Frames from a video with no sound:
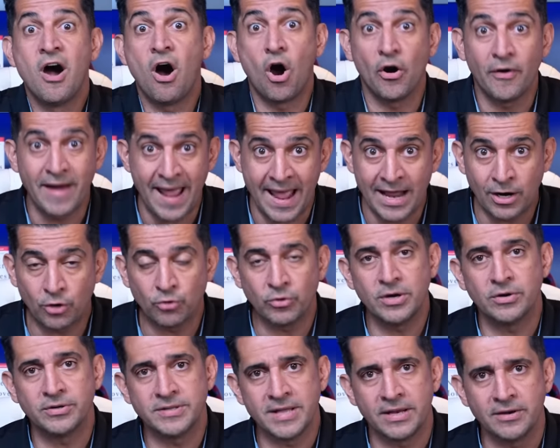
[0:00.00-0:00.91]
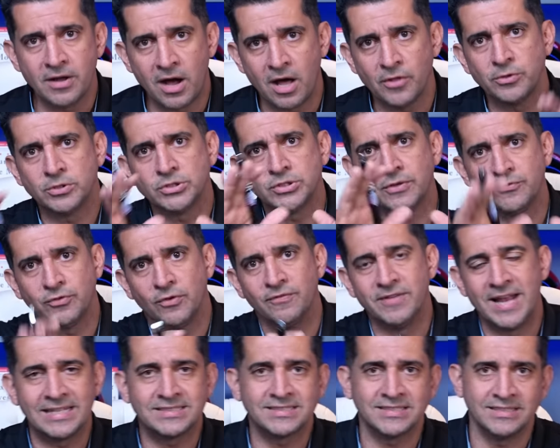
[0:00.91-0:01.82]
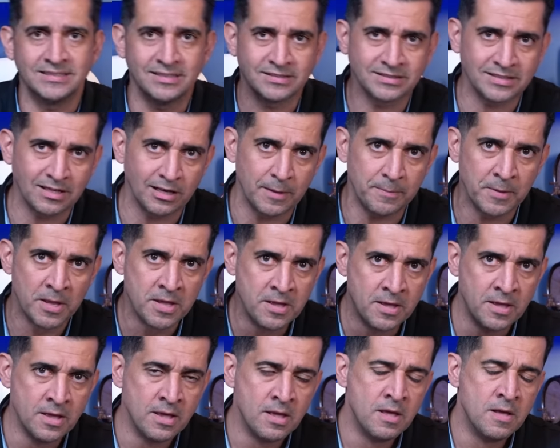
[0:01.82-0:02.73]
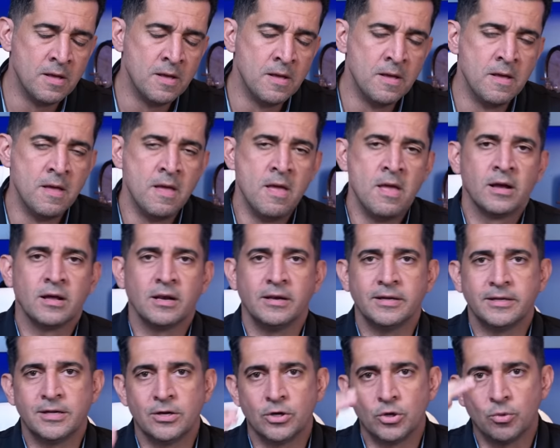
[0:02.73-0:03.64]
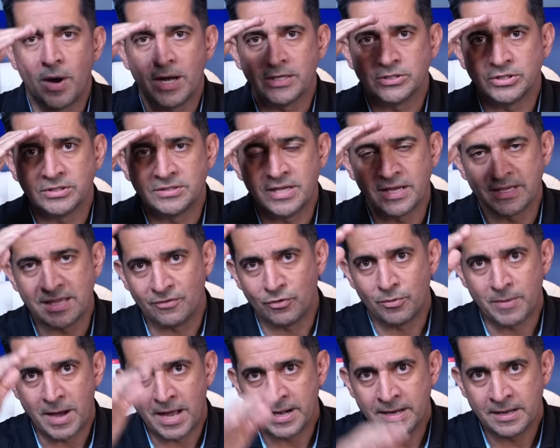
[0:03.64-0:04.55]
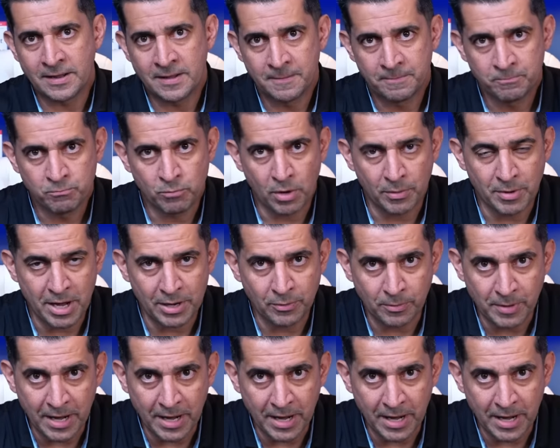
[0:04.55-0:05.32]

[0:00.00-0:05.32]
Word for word: are angrier than others. If you've not seen this clip, click here to watch it. Take care, everybody. Bye bye, bye